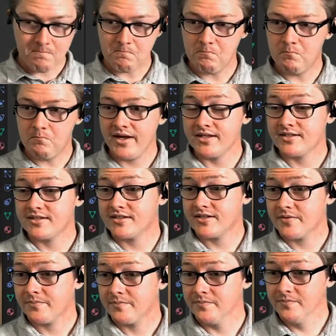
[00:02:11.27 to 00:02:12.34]
But
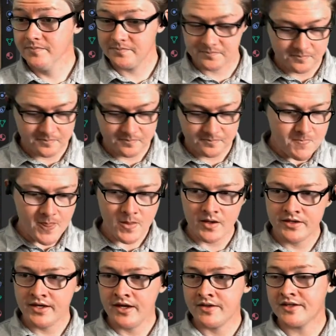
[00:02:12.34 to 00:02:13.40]

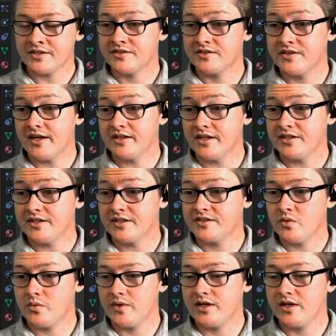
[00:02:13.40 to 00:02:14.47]
yeah, that's that. Let's see what
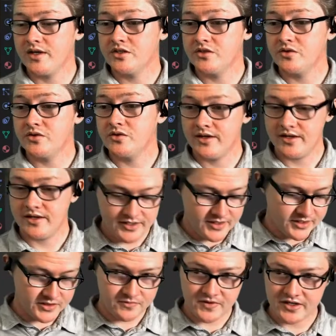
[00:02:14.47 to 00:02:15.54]
we can do in this
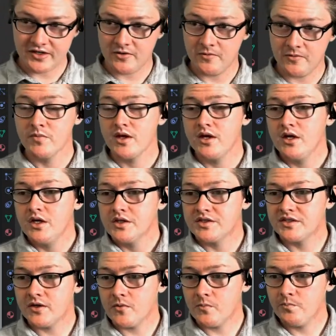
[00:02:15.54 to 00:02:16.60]
video.
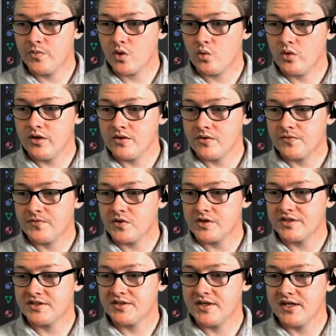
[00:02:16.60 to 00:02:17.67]
So one of the
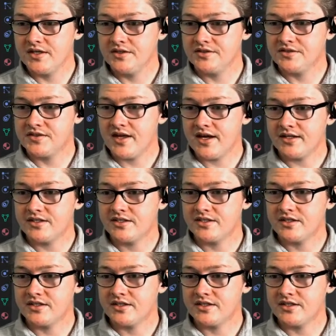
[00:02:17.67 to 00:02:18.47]
first things that